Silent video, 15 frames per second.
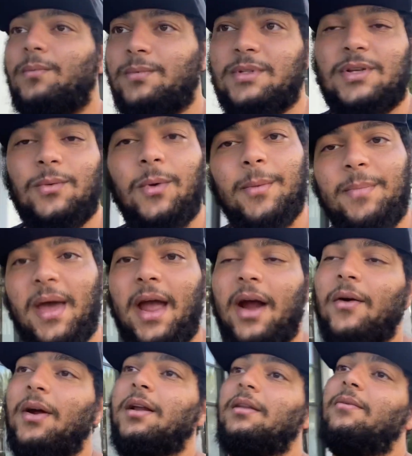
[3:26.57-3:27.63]
to
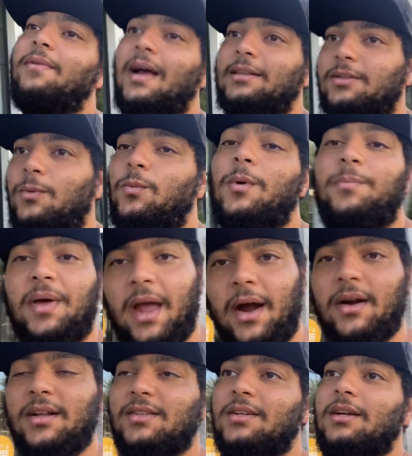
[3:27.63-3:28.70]
repair it. If I don't
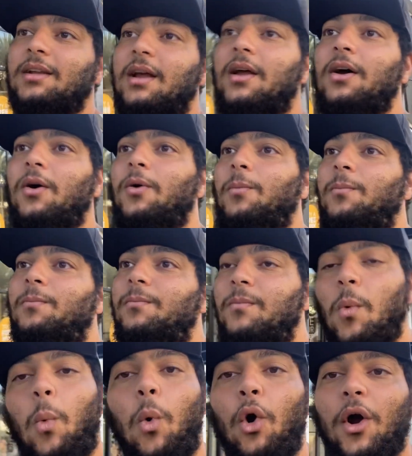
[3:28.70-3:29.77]
repair it, it's gonna go
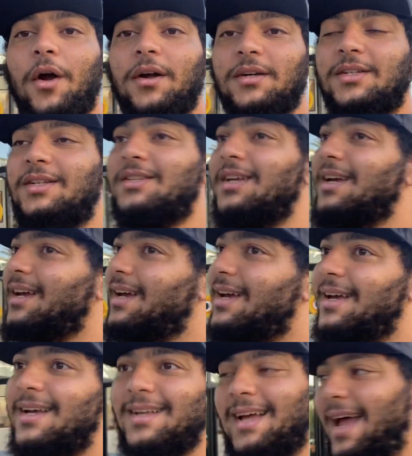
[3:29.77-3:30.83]
worse.
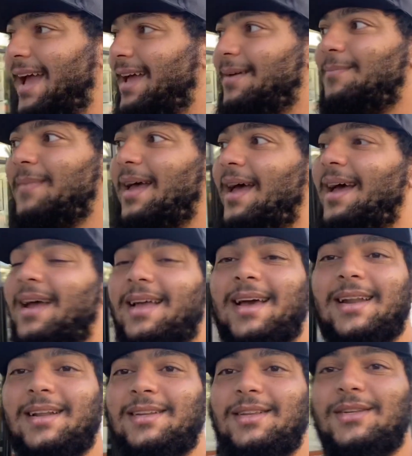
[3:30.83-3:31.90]
Hey man, I
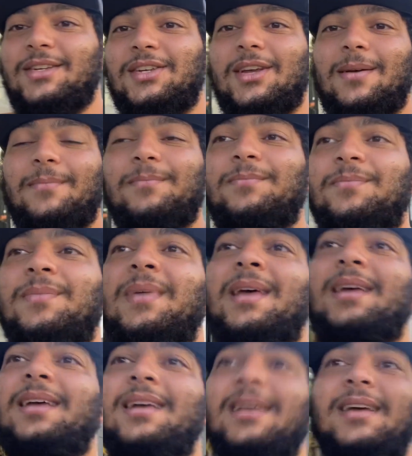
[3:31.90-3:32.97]
gotta do something,
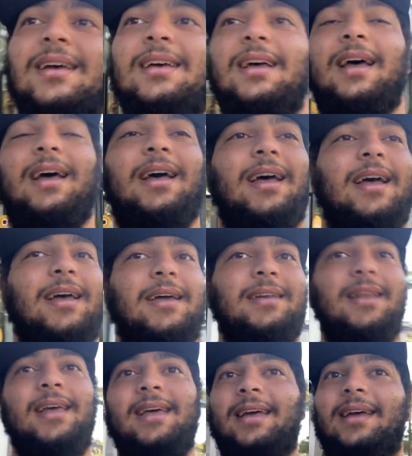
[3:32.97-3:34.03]

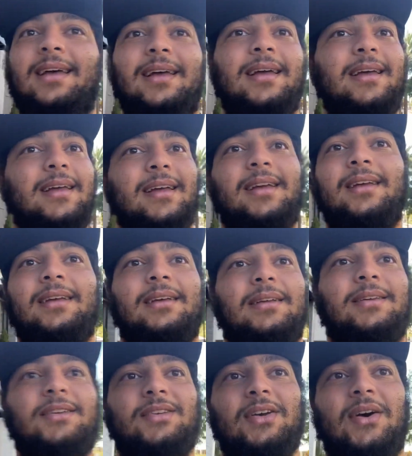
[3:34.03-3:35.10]
and
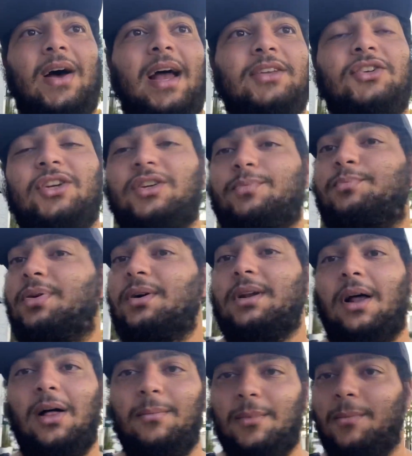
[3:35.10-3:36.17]
so I just put
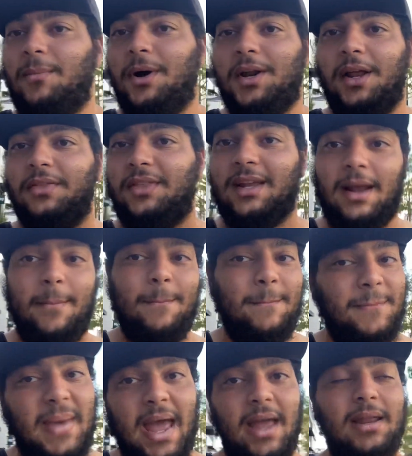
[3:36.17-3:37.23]
all my money that I
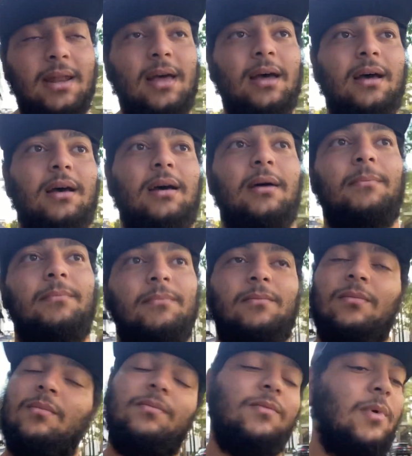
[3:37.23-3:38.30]
made uh,
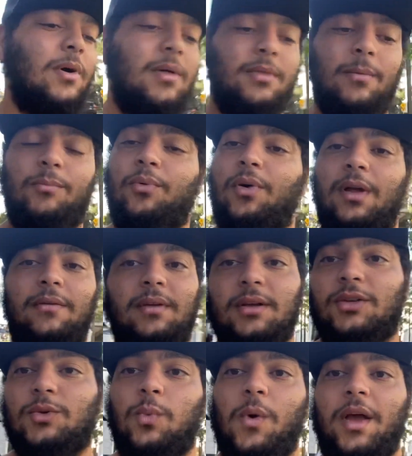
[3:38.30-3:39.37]
on the
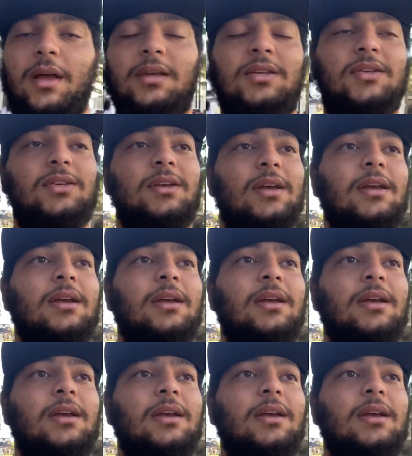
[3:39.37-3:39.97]
previous weeks,